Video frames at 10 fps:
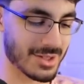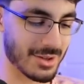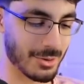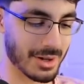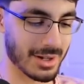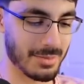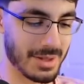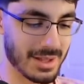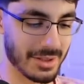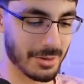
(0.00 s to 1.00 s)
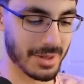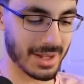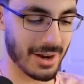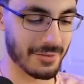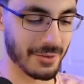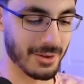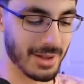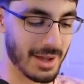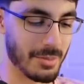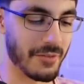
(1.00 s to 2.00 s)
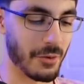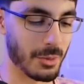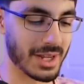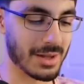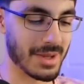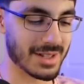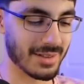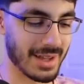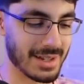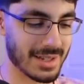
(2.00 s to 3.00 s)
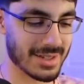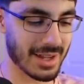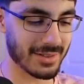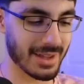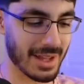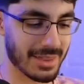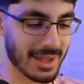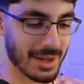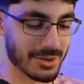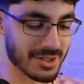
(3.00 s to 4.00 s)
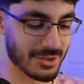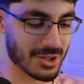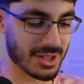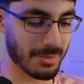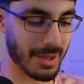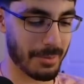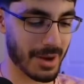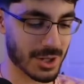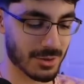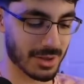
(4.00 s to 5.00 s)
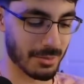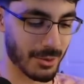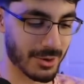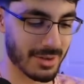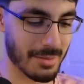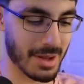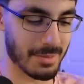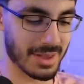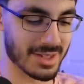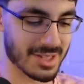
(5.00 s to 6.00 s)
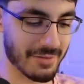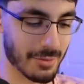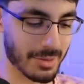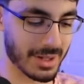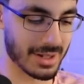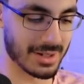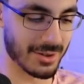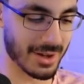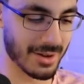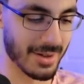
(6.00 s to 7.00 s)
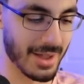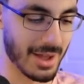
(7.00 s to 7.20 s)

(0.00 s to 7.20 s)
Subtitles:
So, we're going to be a little bit careful before we commit to lightning cycling. I think I'll still just apply pressure with the Mortar. That might be the safer play to do here.